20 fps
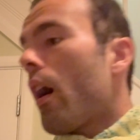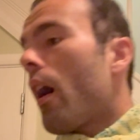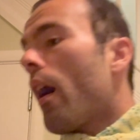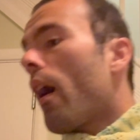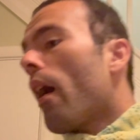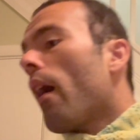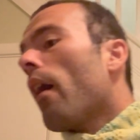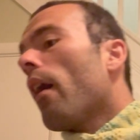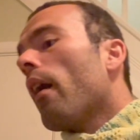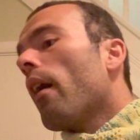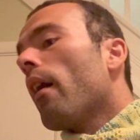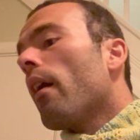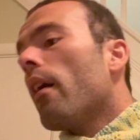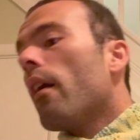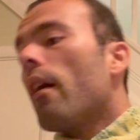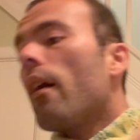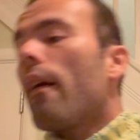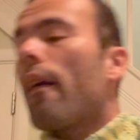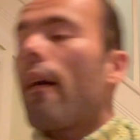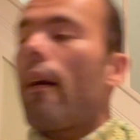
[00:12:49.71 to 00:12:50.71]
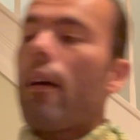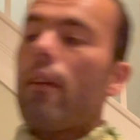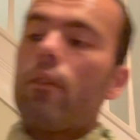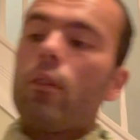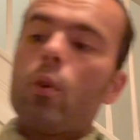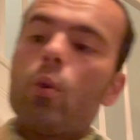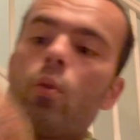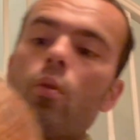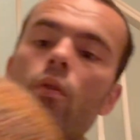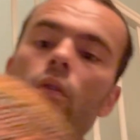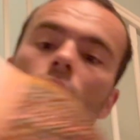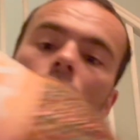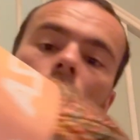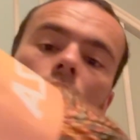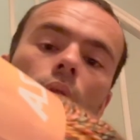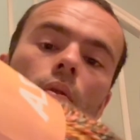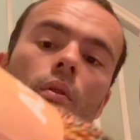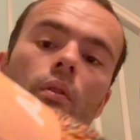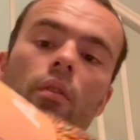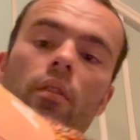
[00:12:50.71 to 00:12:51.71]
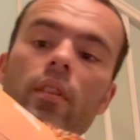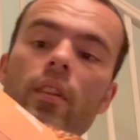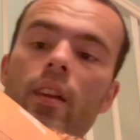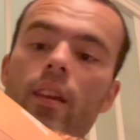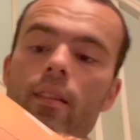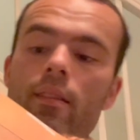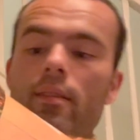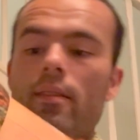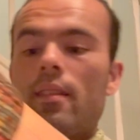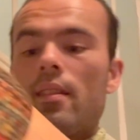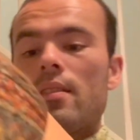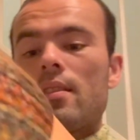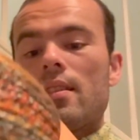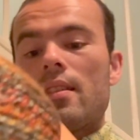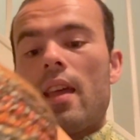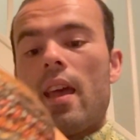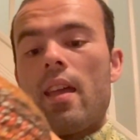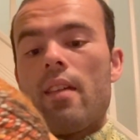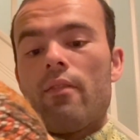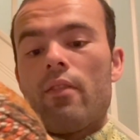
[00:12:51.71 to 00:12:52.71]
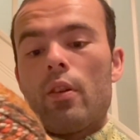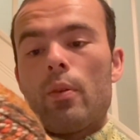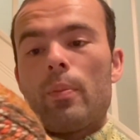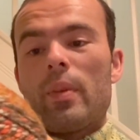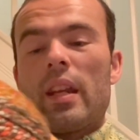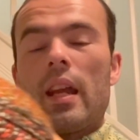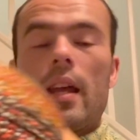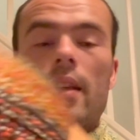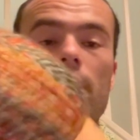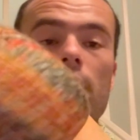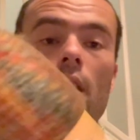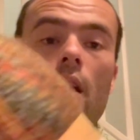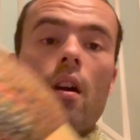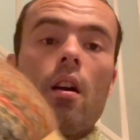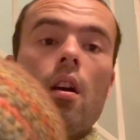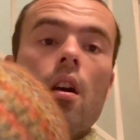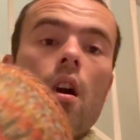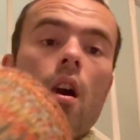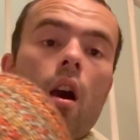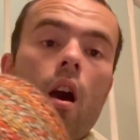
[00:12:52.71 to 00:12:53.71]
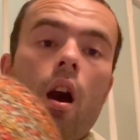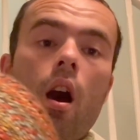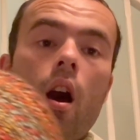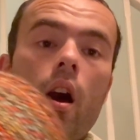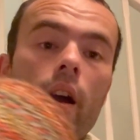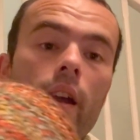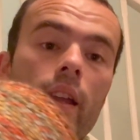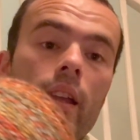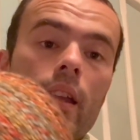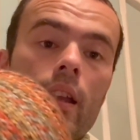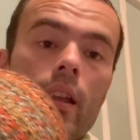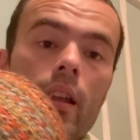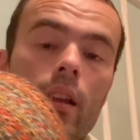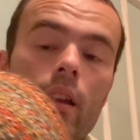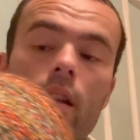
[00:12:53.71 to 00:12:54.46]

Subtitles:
I've also got this. This is Hayfield Bonanza. I